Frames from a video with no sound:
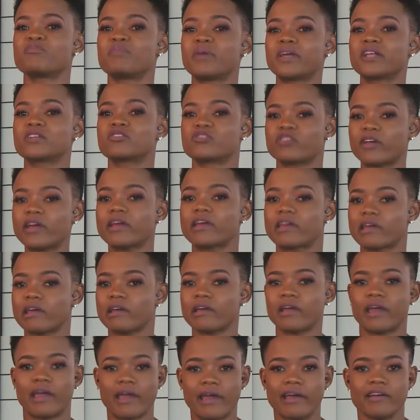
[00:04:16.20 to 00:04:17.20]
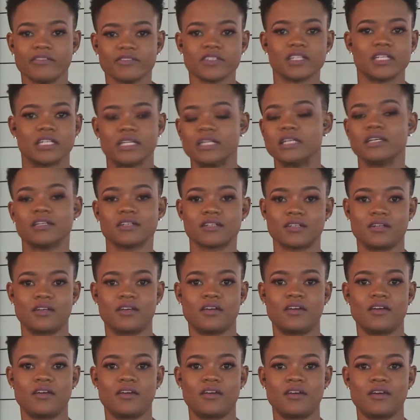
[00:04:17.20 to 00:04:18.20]
been drinking heavily.
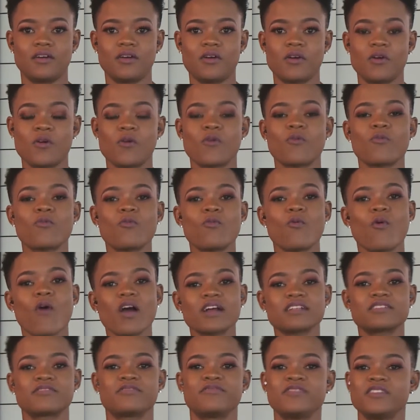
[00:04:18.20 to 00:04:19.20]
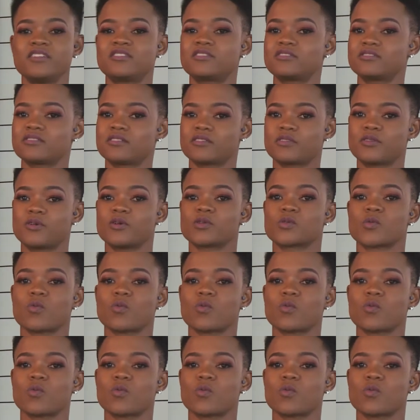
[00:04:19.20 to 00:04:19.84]
What features are those?